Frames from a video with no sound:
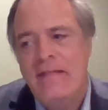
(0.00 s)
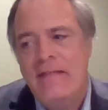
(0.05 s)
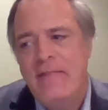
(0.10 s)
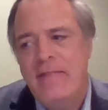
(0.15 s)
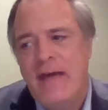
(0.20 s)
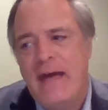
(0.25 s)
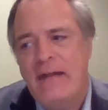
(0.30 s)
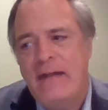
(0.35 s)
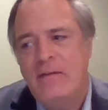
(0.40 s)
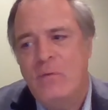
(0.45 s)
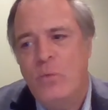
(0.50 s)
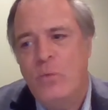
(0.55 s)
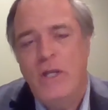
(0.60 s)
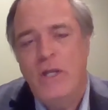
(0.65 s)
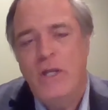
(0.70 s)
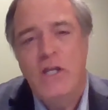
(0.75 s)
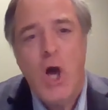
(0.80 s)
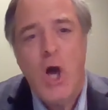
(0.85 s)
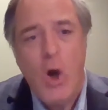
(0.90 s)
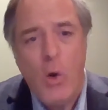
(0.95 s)
that we
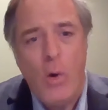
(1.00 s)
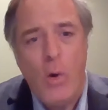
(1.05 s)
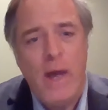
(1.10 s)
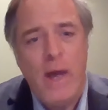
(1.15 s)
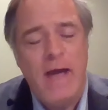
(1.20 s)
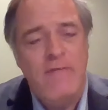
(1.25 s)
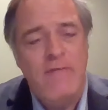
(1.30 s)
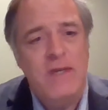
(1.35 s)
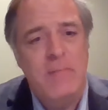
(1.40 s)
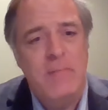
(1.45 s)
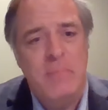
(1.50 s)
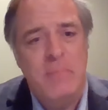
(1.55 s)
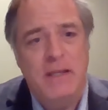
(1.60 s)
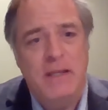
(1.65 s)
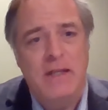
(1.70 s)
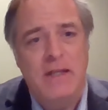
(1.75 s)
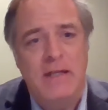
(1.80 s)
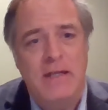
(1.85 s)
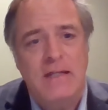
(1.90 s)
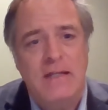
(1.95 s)
know have the
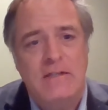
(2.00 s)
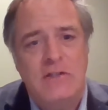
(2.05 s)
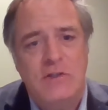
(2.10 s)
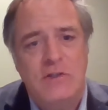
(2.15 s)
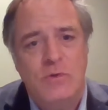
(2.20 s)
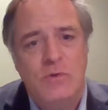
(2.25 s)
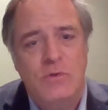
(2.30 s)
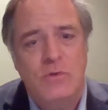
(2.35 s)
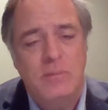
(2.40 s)
ability to,